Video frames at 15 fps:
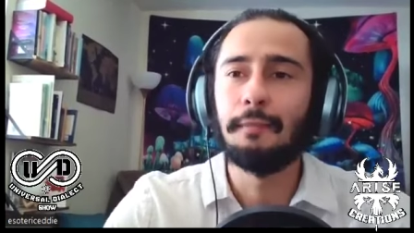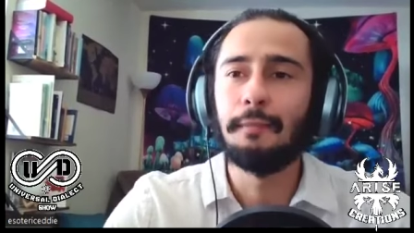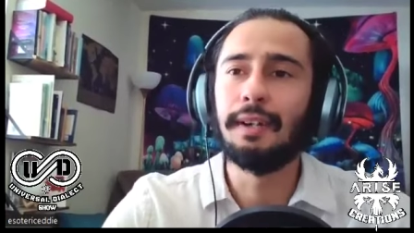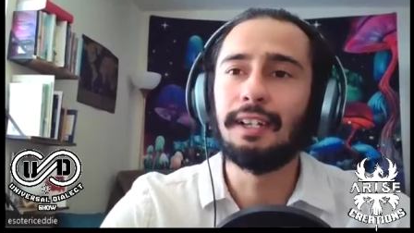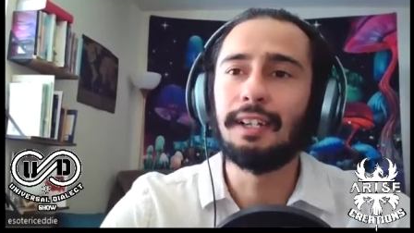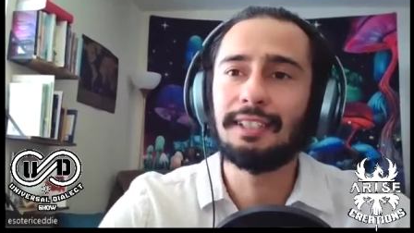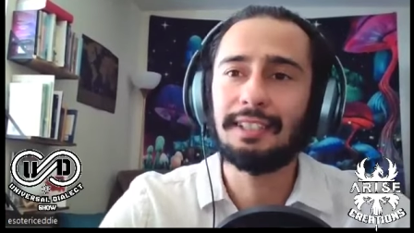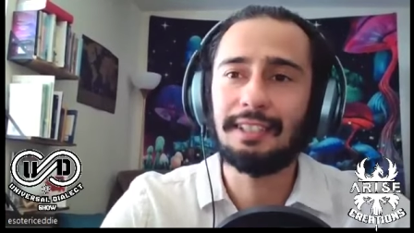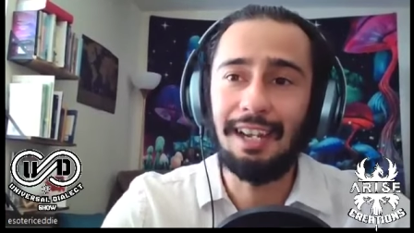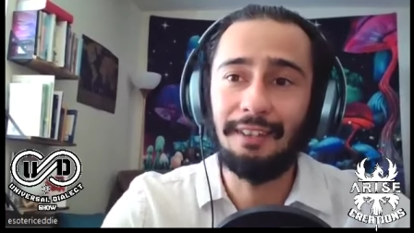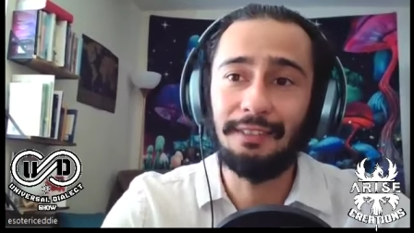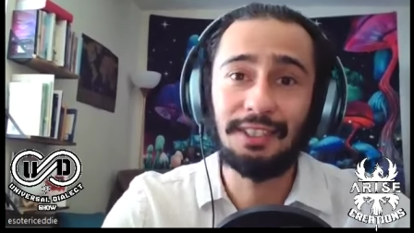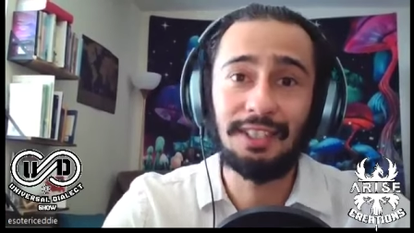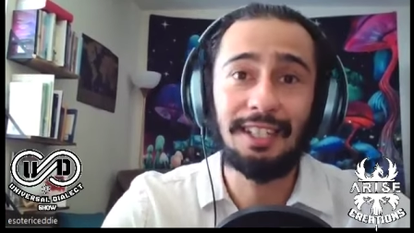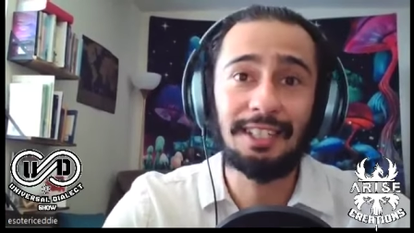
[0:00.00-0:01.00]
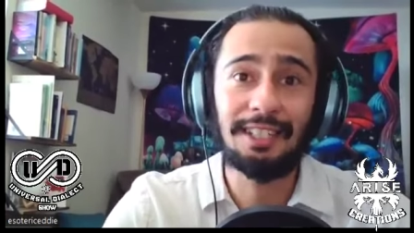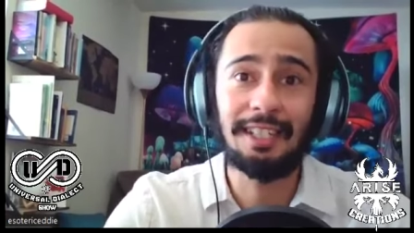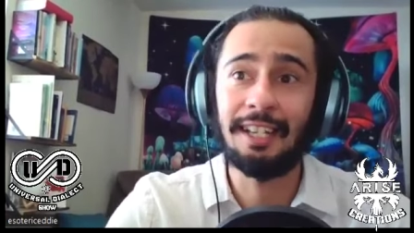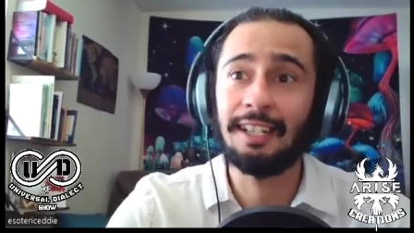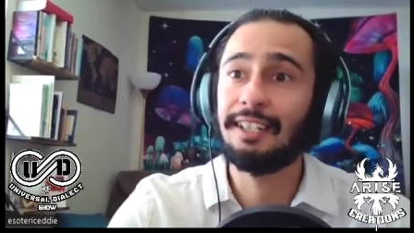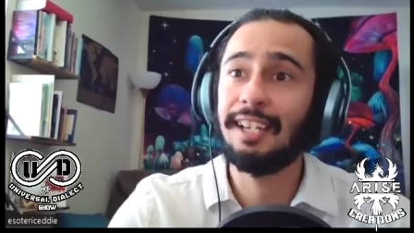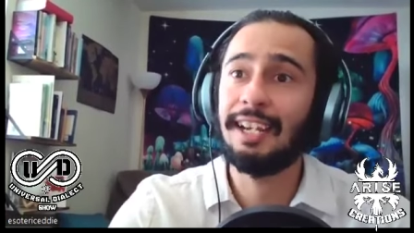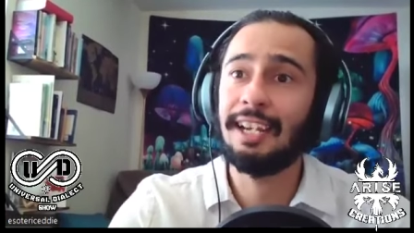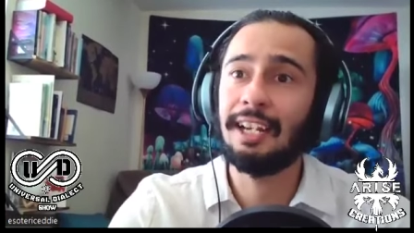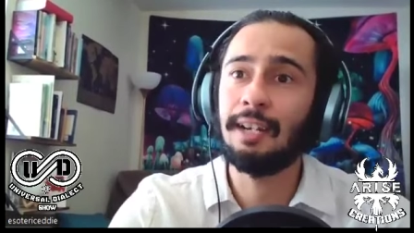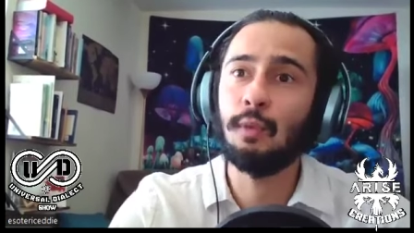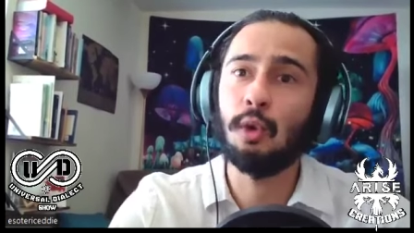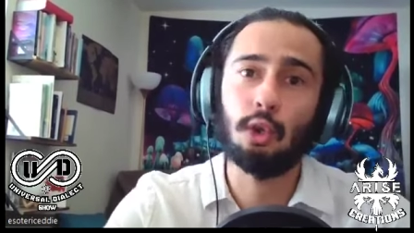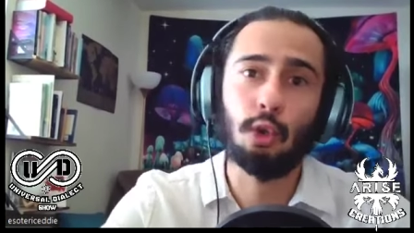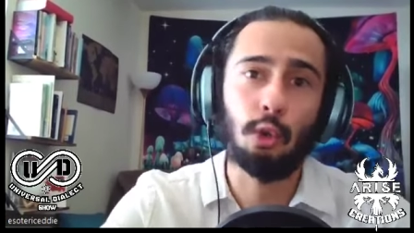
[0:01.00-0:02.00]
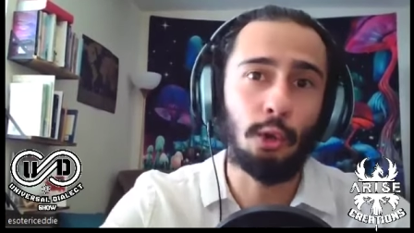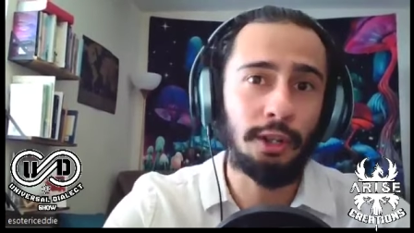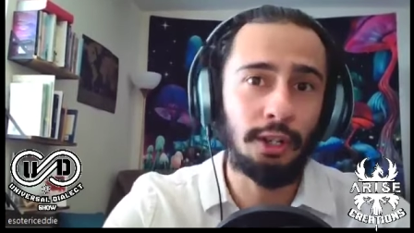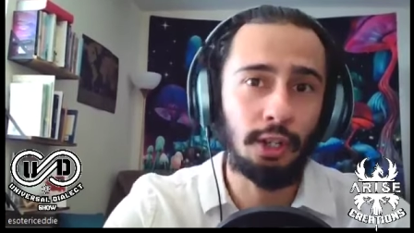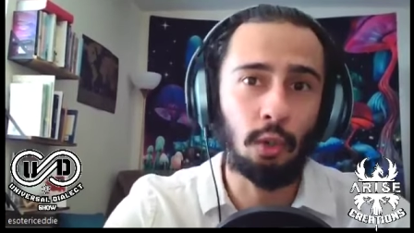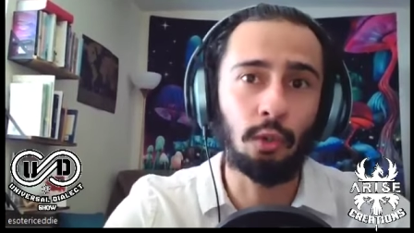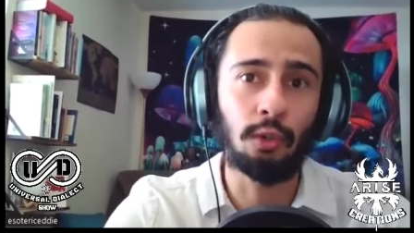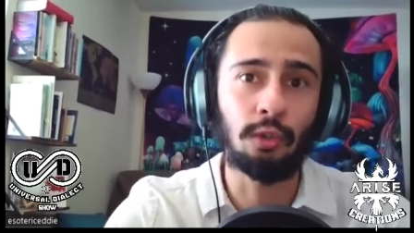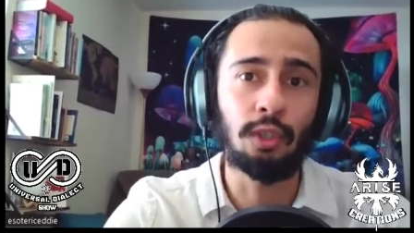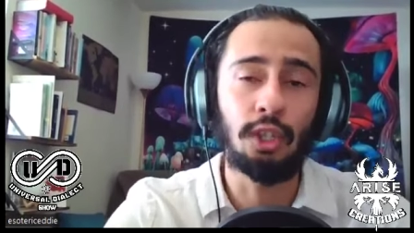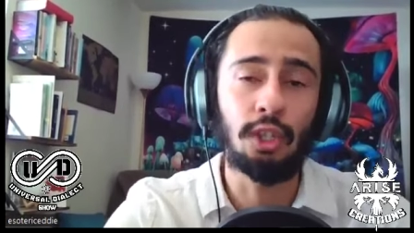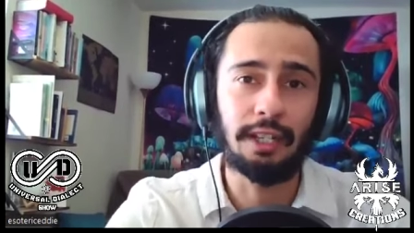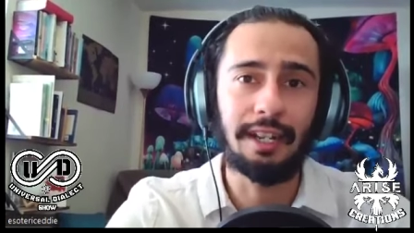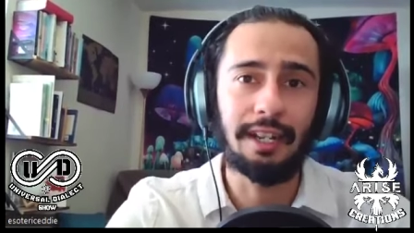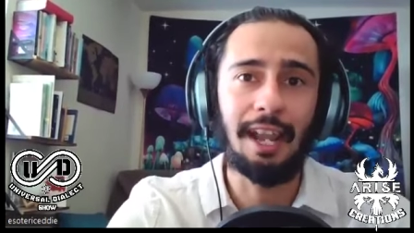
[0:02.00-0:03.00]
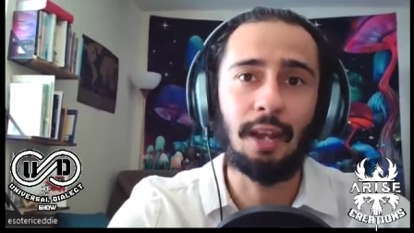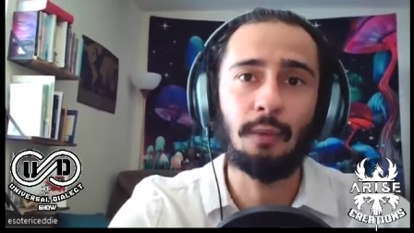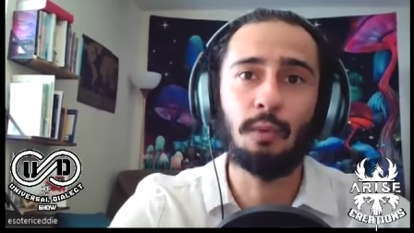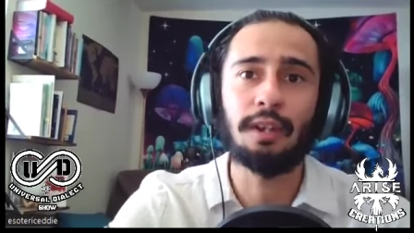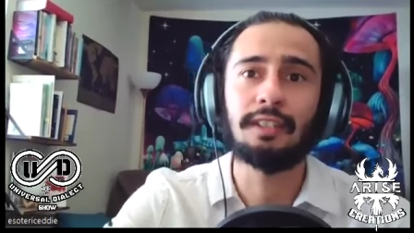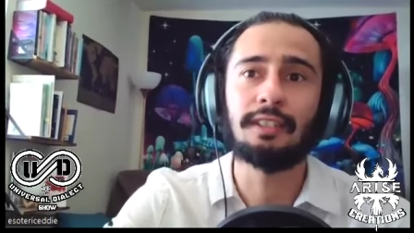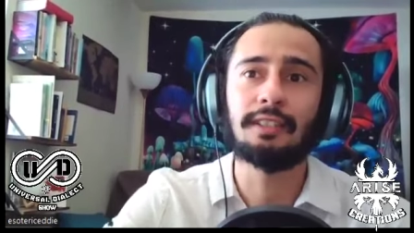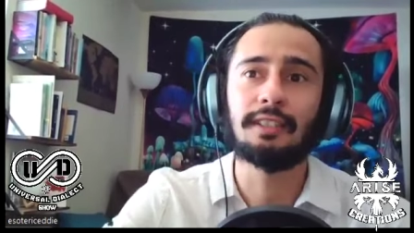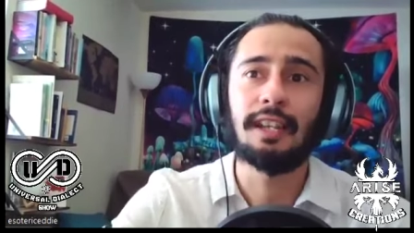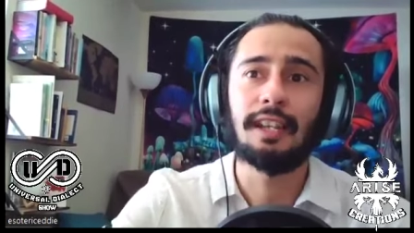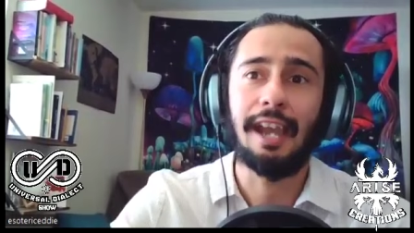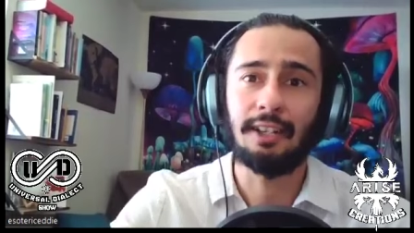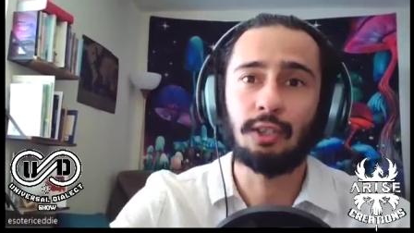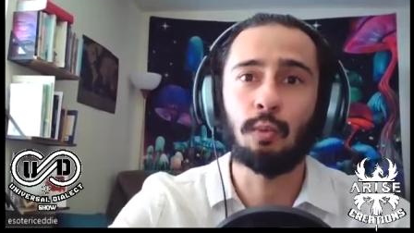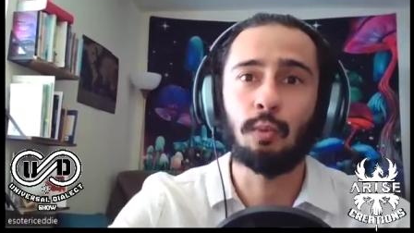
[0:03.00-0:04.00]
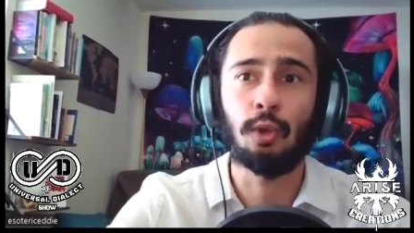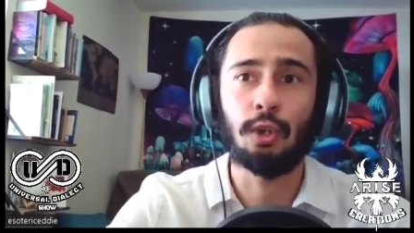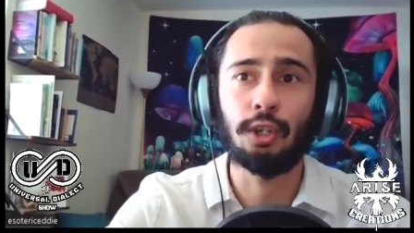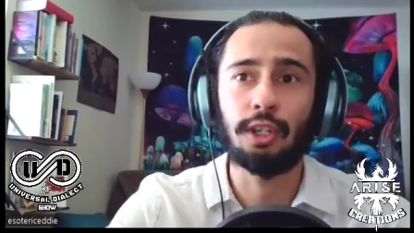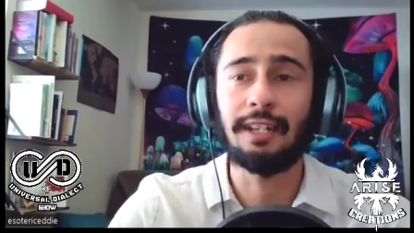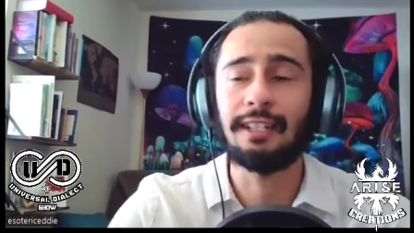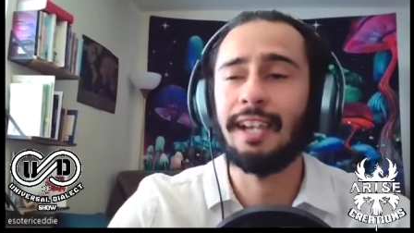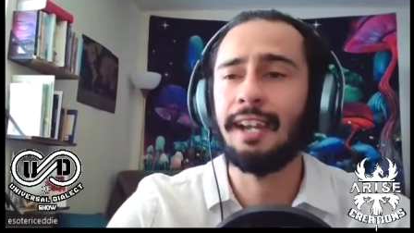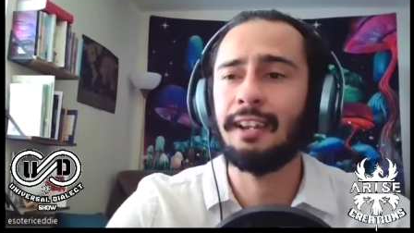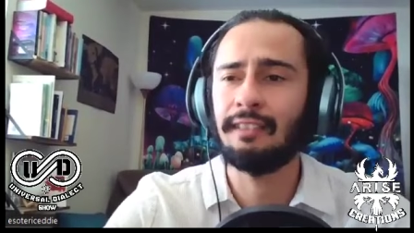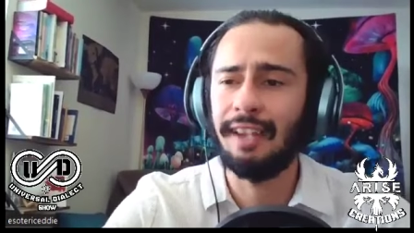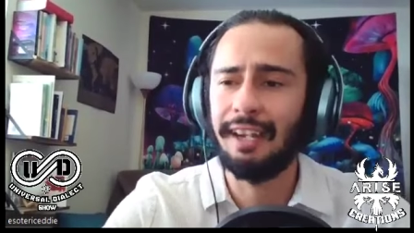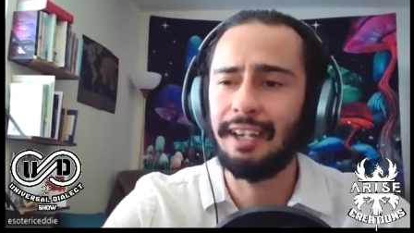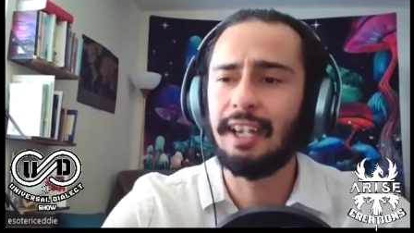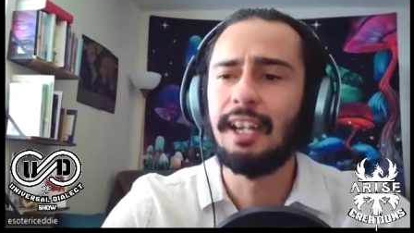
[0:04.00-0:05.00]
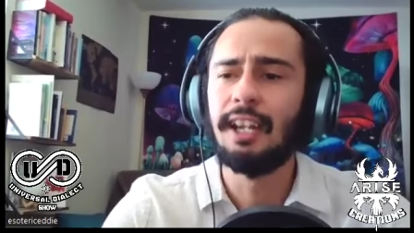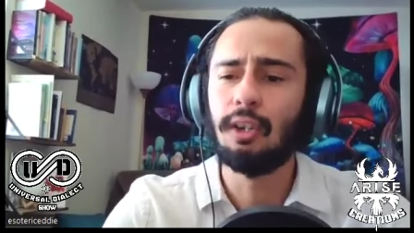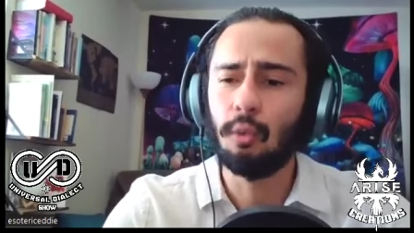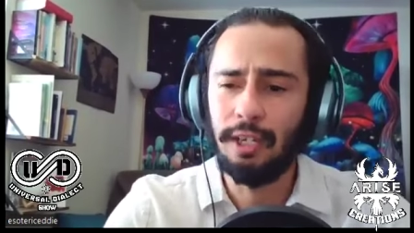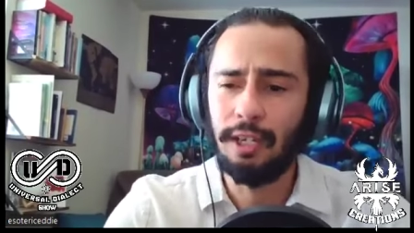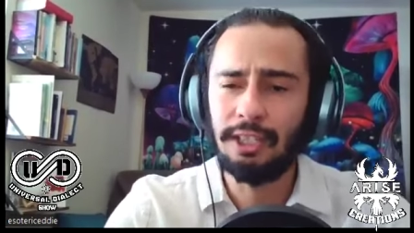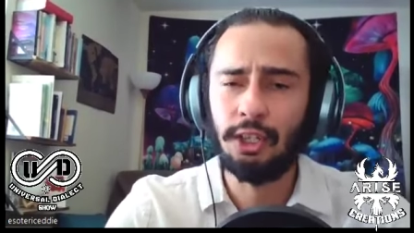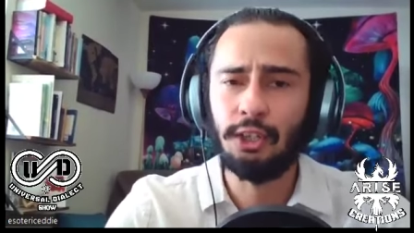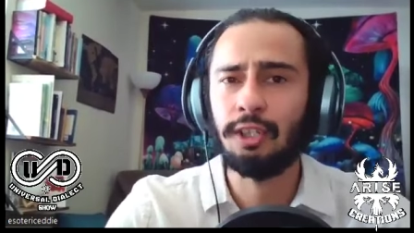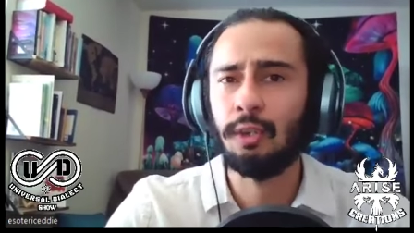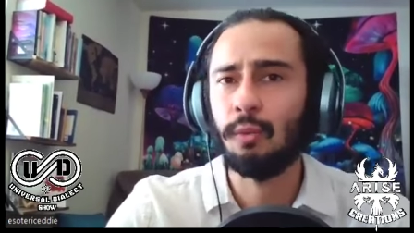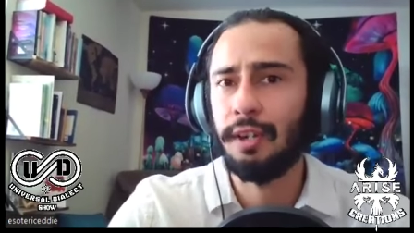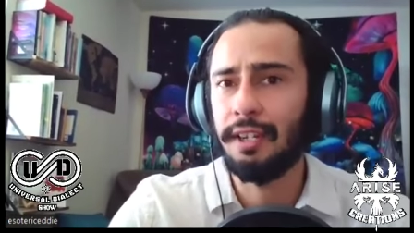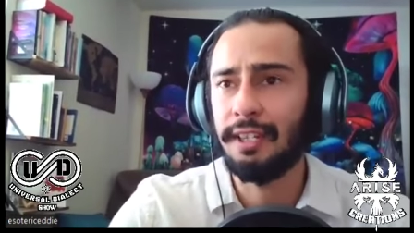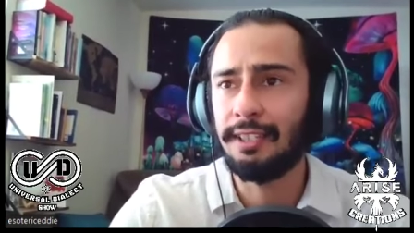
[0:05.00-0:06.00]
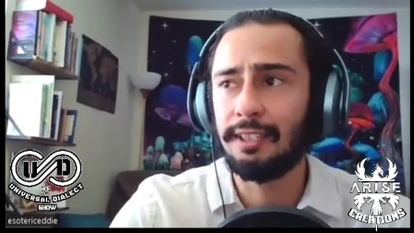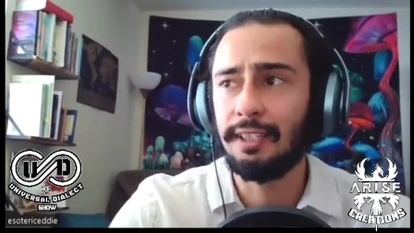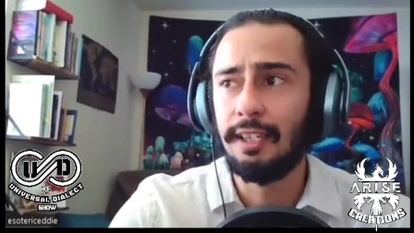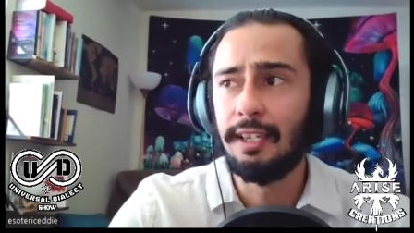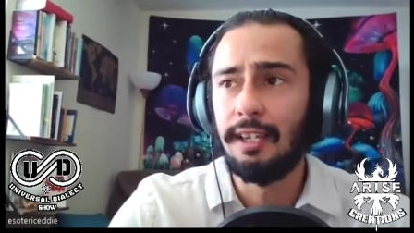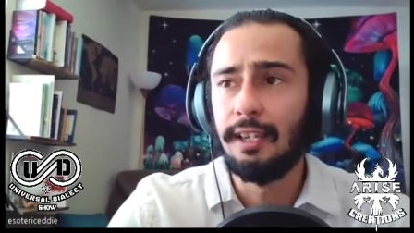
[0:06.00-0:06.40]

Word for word: but i've since then taken a more critical look at what he's at his work and kind of like researching what his